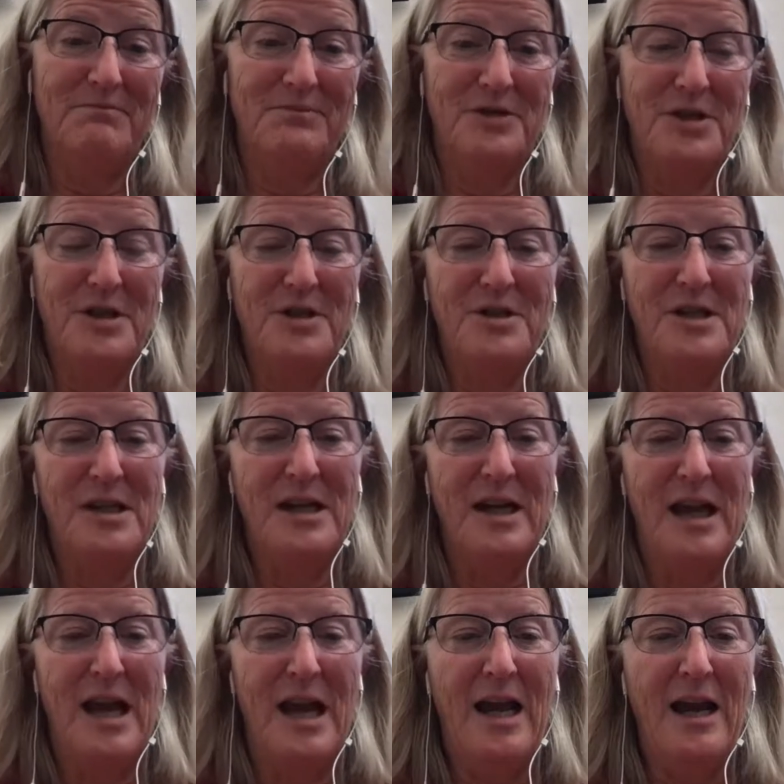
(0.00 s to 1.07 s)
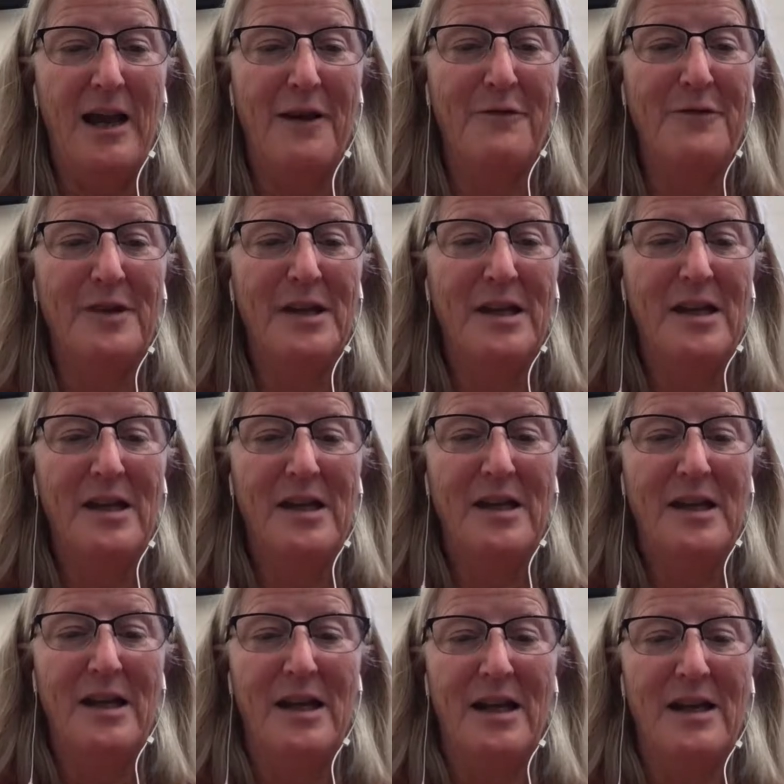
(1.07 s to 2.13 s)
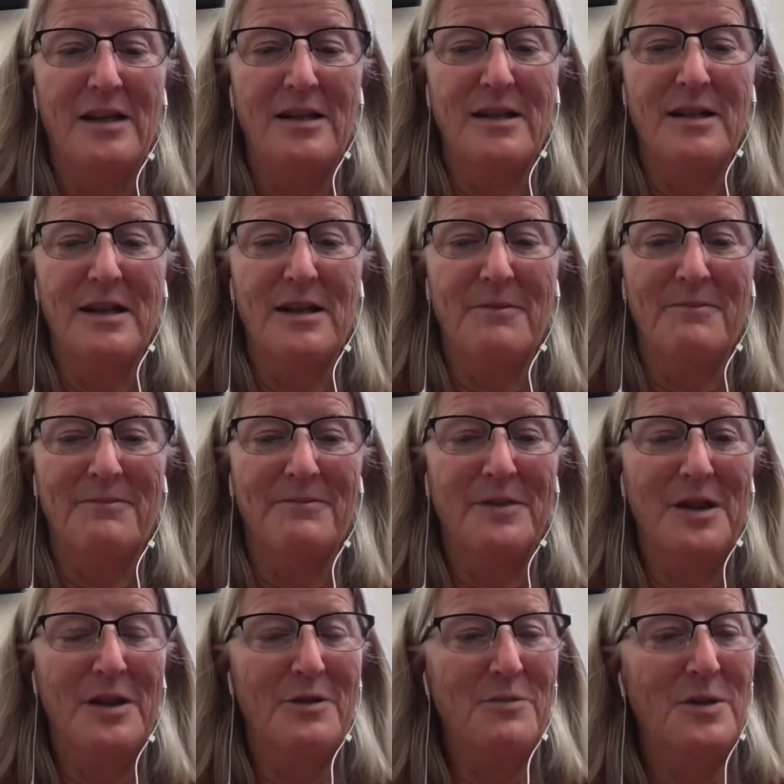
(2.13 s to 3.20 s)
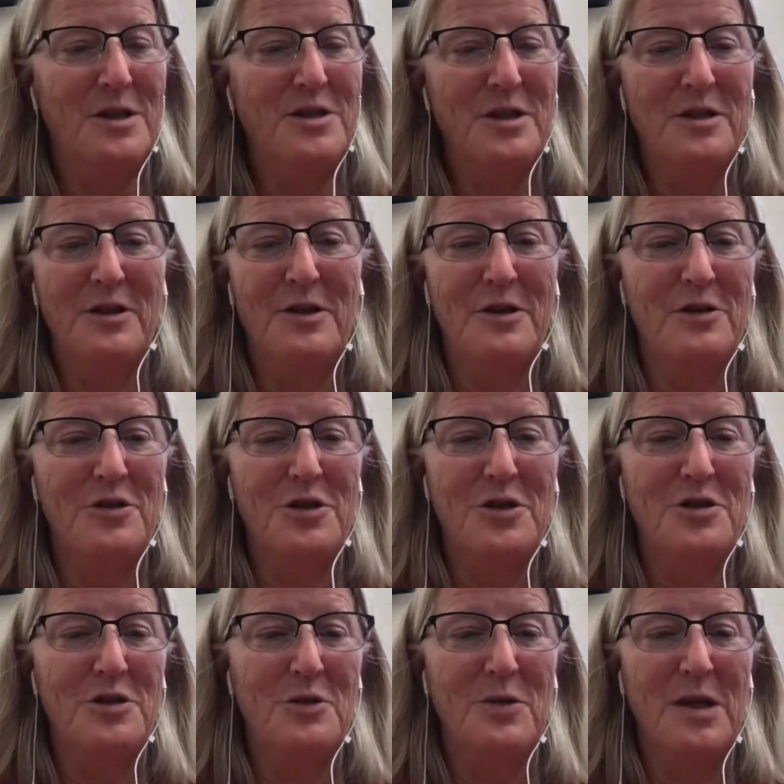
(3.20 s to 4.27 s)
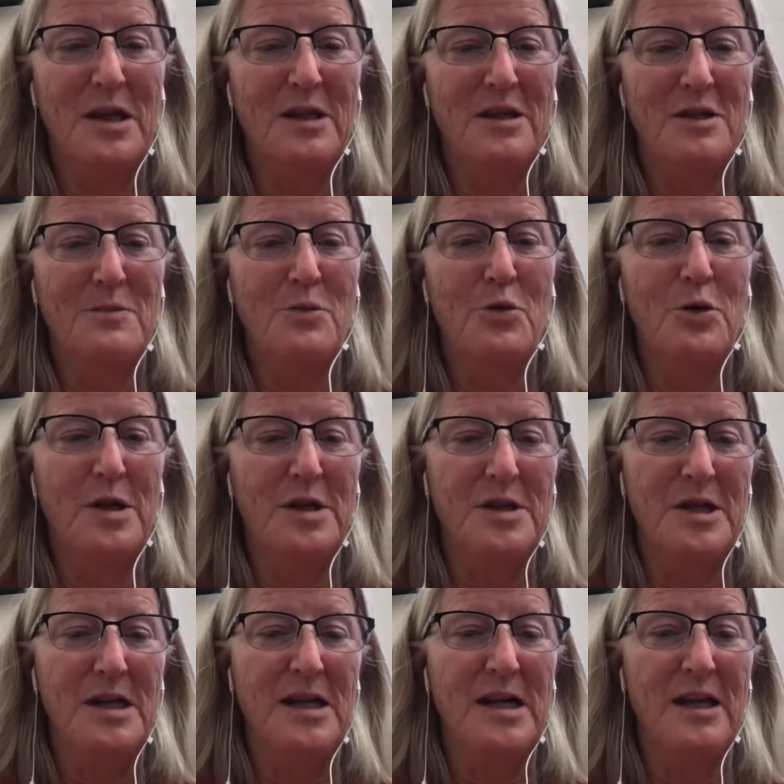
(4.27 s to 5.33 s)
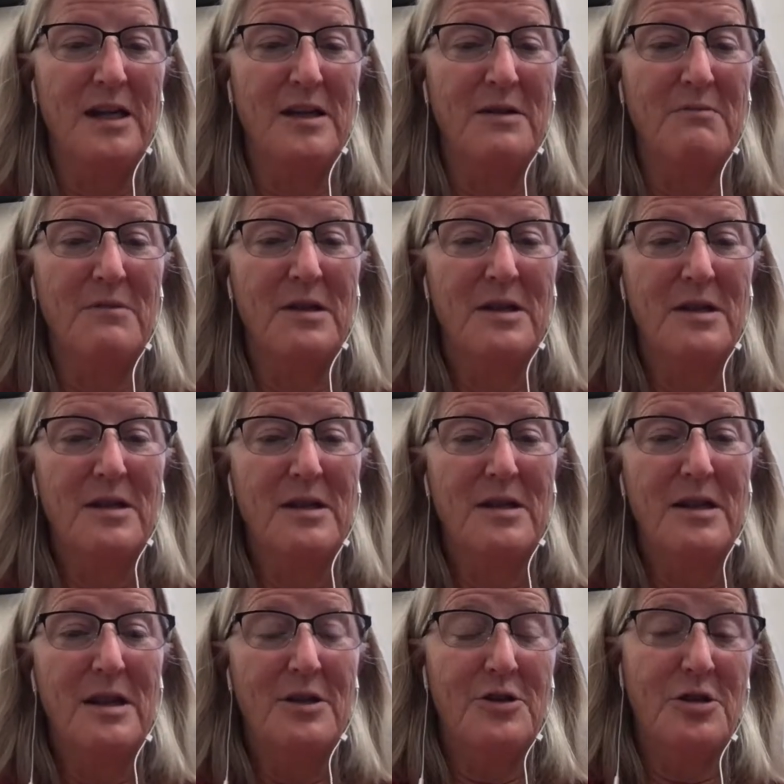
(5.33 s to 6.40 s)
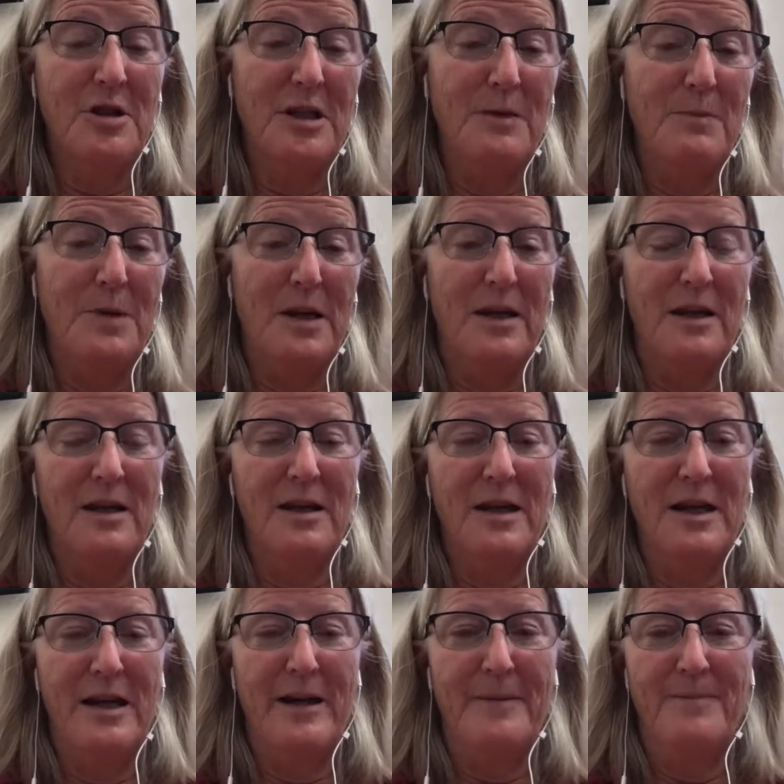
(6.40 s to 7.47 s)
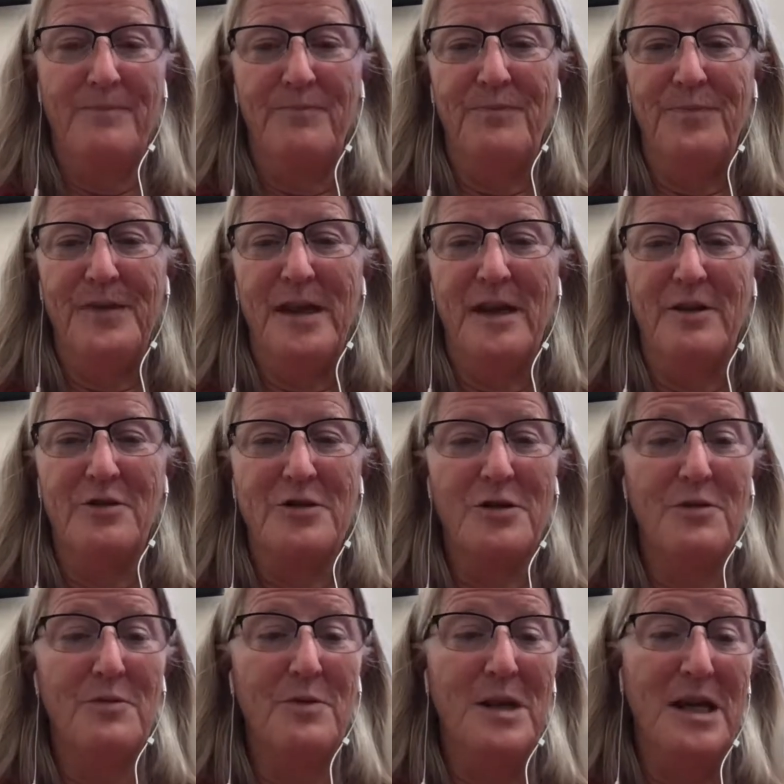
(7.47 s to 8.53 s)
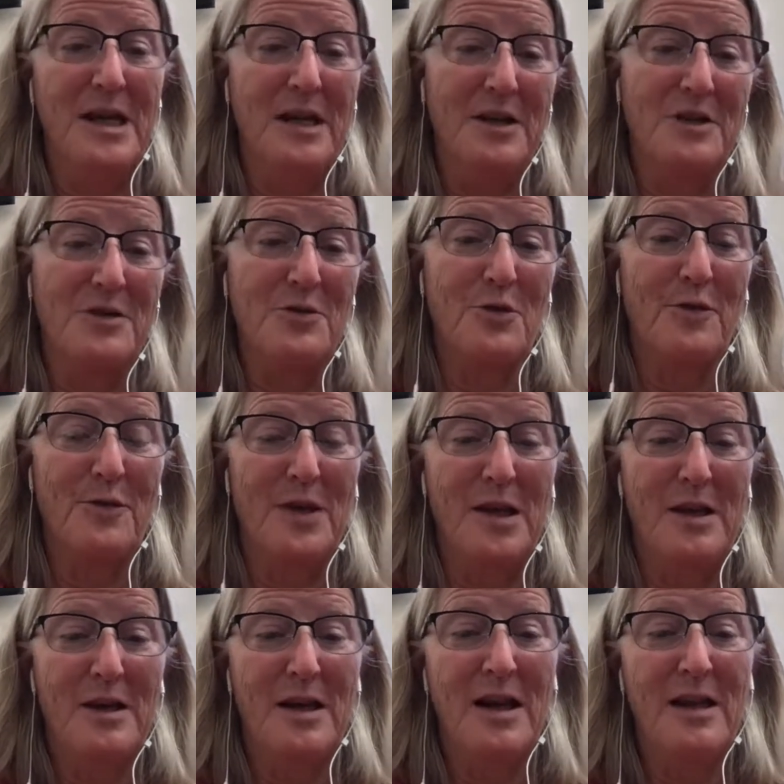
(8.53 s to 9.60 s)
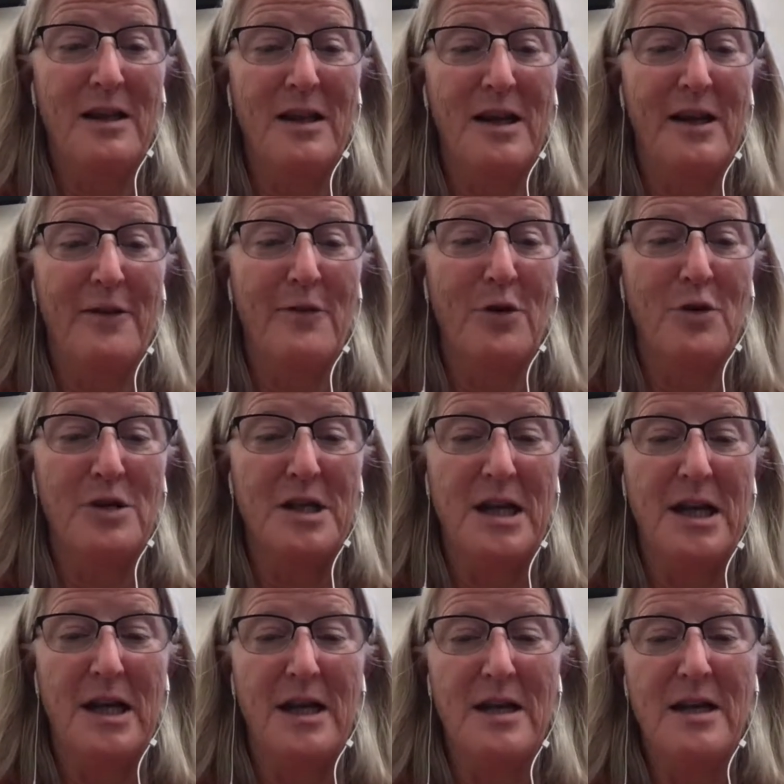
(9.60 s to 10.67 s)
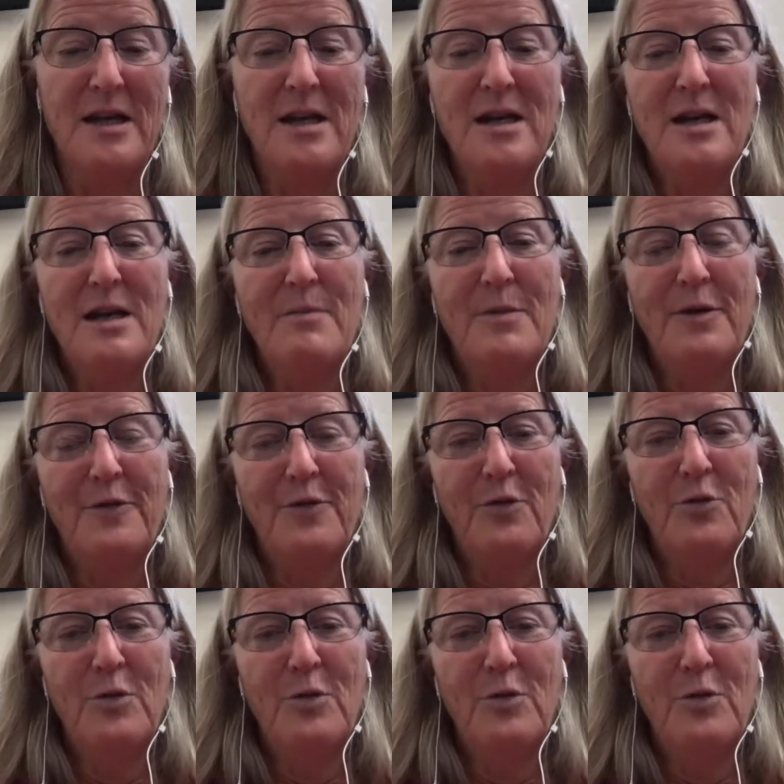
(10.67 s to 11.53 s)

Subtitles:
16 and a half, and you know, basically all she's doing at this point is eating and sleeping. You know, so eating is sort of the highlight of her day. But for